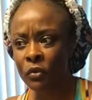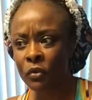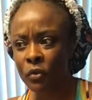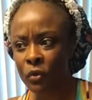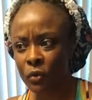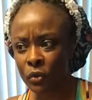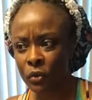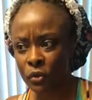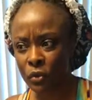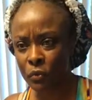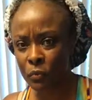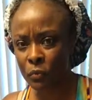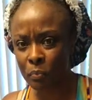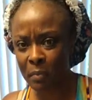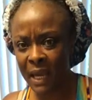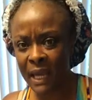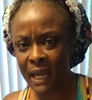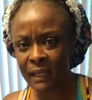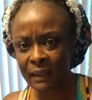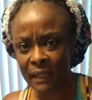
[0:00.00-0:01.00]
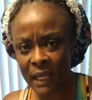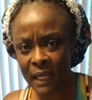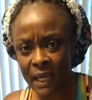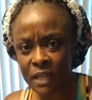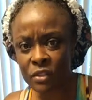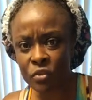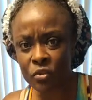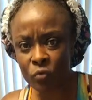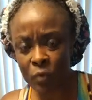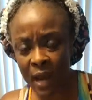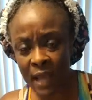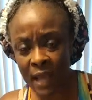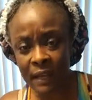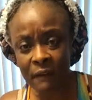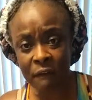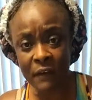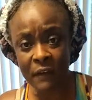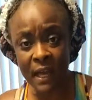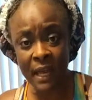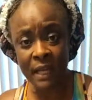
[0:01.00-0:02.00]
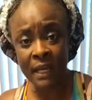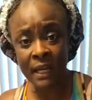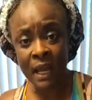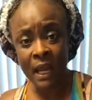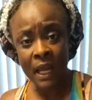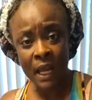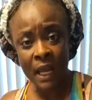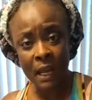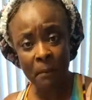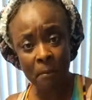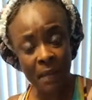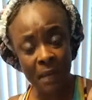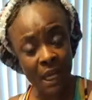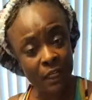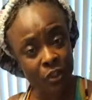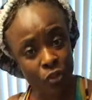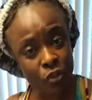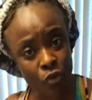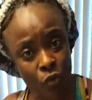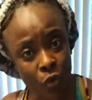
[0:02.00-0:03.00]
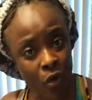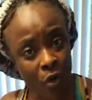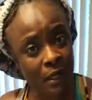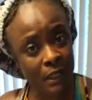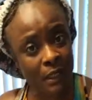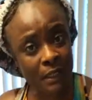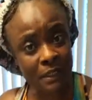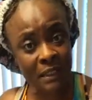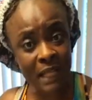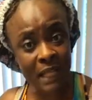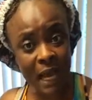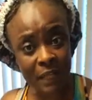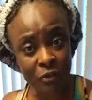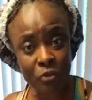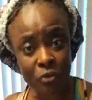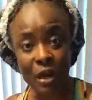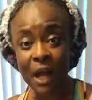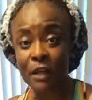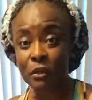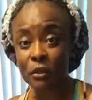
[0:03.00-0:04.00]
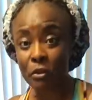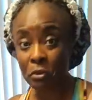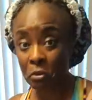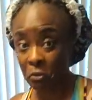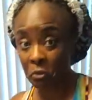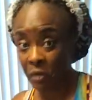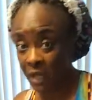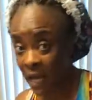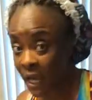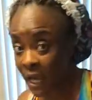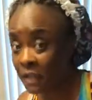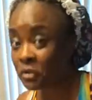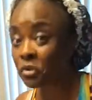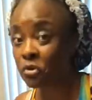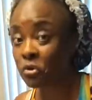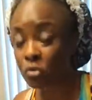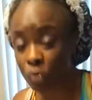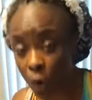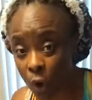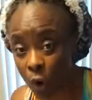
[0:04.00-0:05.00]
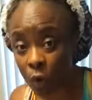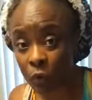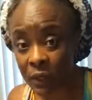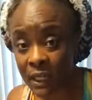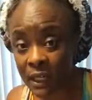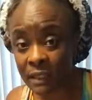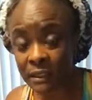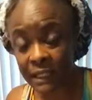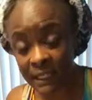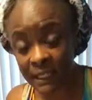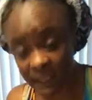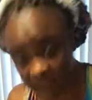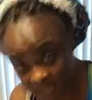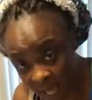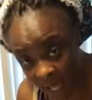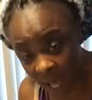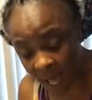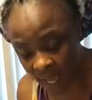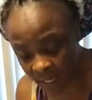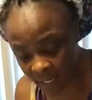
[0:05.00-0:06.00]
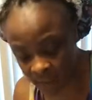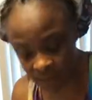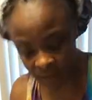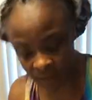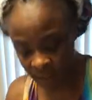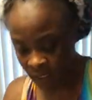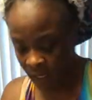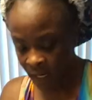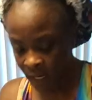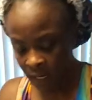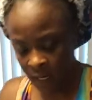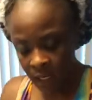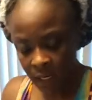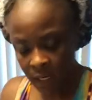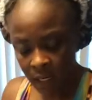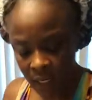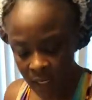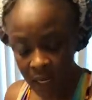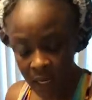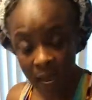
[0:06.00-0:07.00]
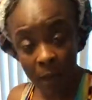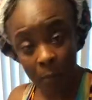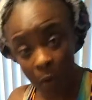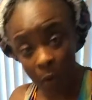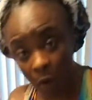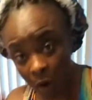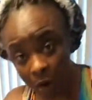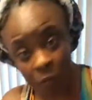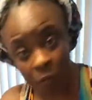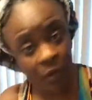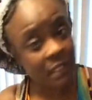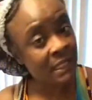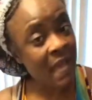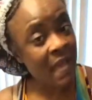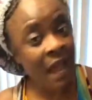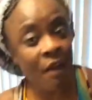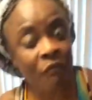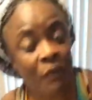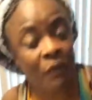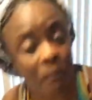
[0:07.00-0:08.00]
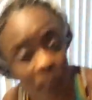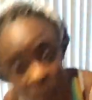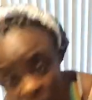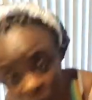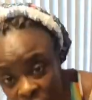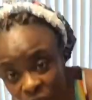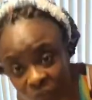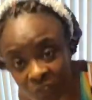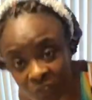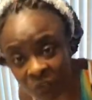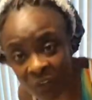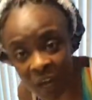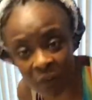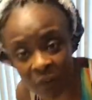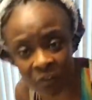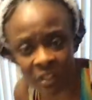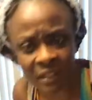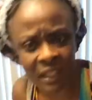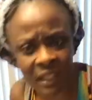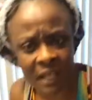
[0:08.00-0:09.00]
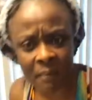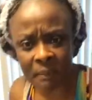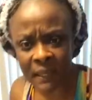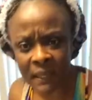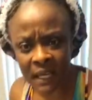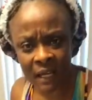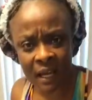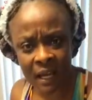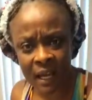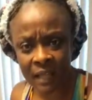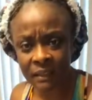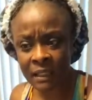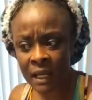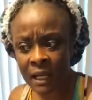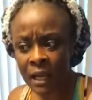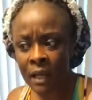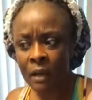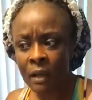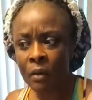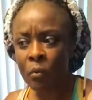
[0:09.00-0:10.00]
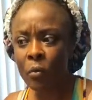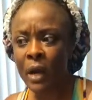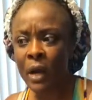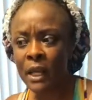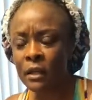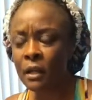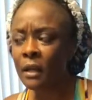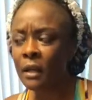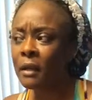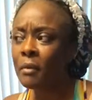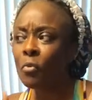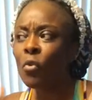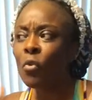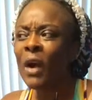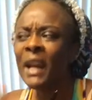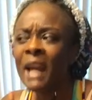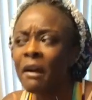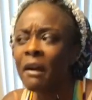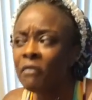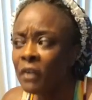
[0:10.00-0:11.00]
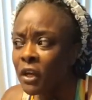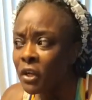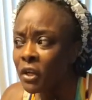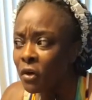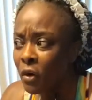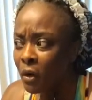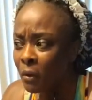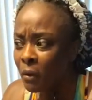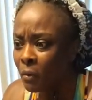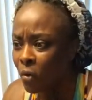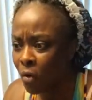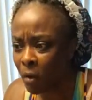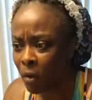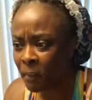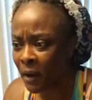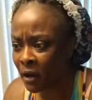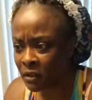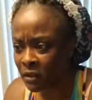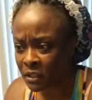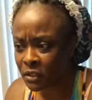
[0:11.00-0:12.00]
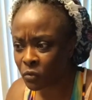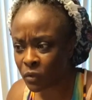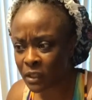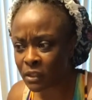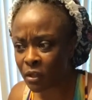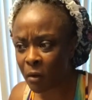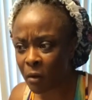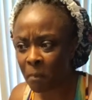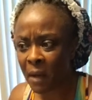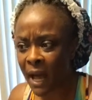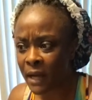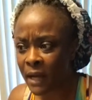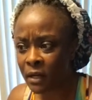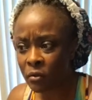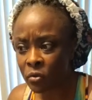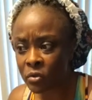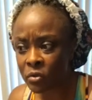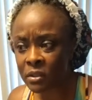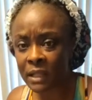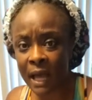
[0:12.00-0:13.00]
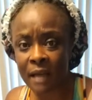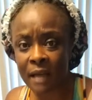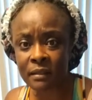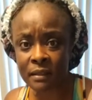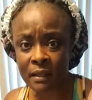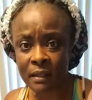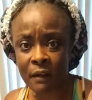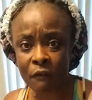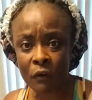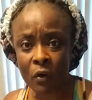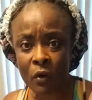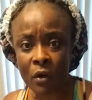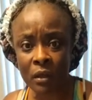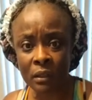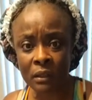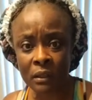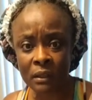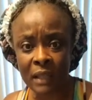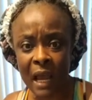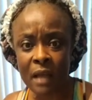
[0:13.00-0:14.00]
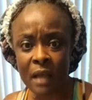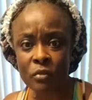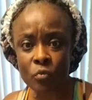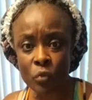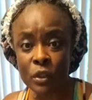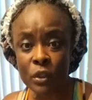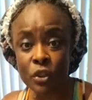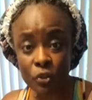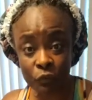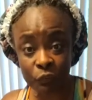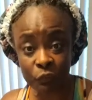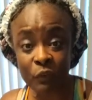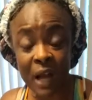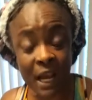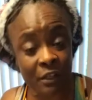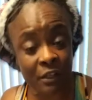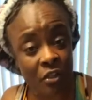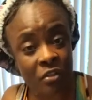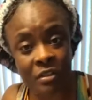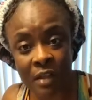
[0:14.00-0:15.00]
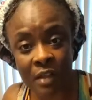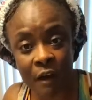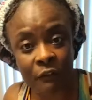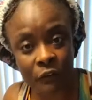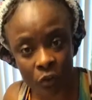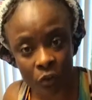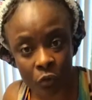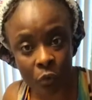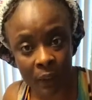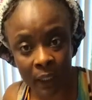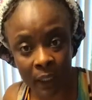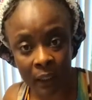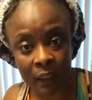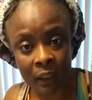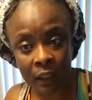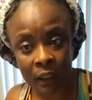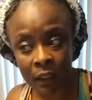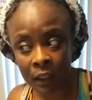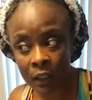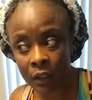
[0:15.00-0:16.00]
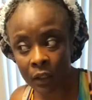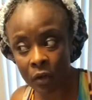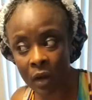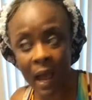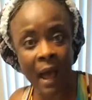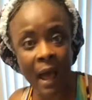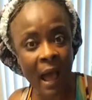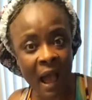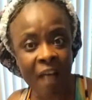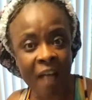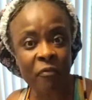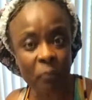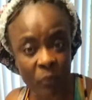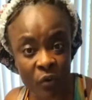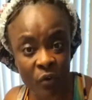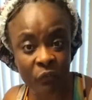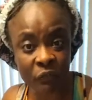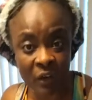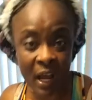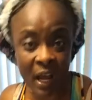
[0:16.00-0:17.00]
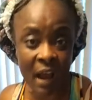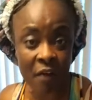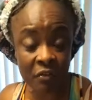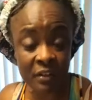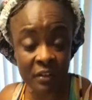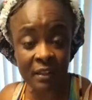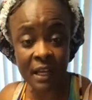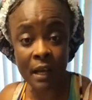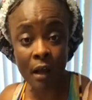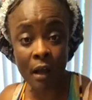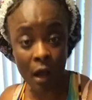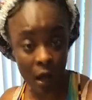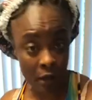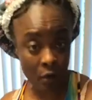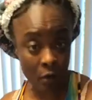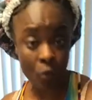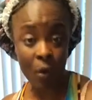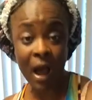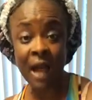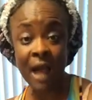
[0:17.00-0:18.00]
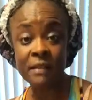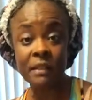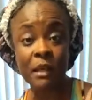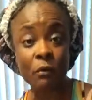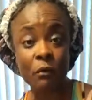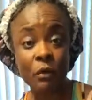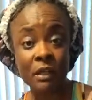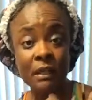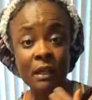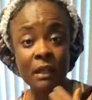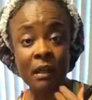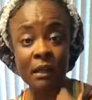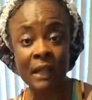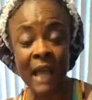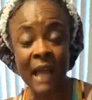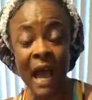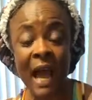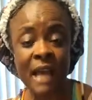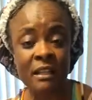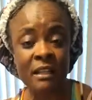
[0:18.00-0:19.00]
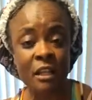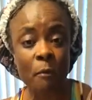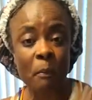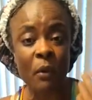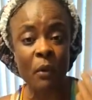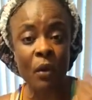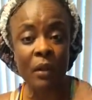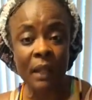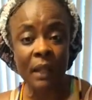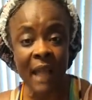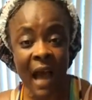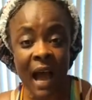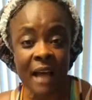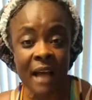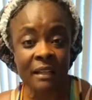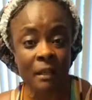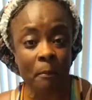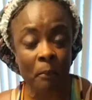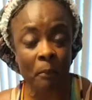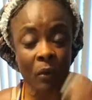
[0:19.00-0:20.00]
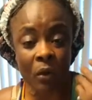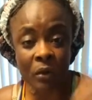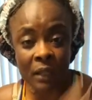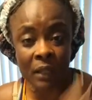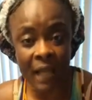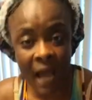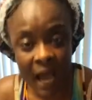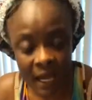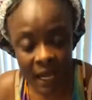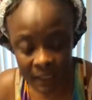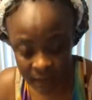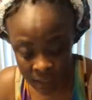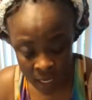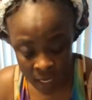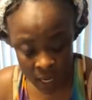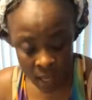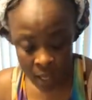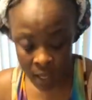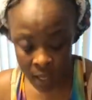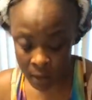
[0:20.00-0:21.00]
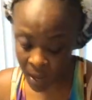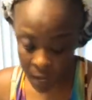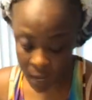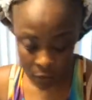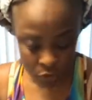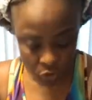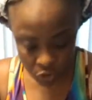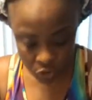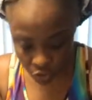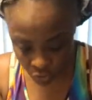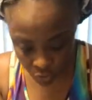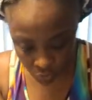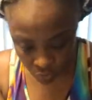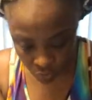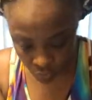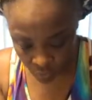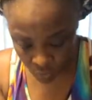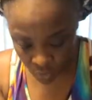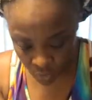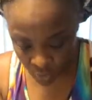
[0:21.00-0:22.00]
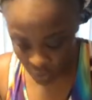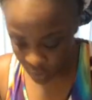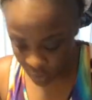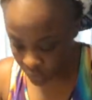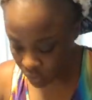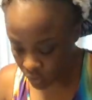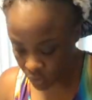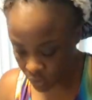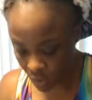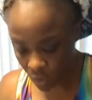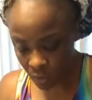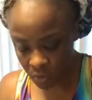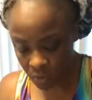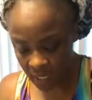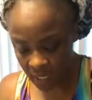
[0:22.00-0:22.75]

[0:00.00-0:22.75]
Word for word: to, to make things relevant and make sure he's not trying to create stories and lies. And I'm always having proof of everything because when whenever you're co-parenting with somebody who's not civil, that's what you find yourself doing. You gotta have proof for everything. Otherwise, they will tell lies upon lies upon lies about you so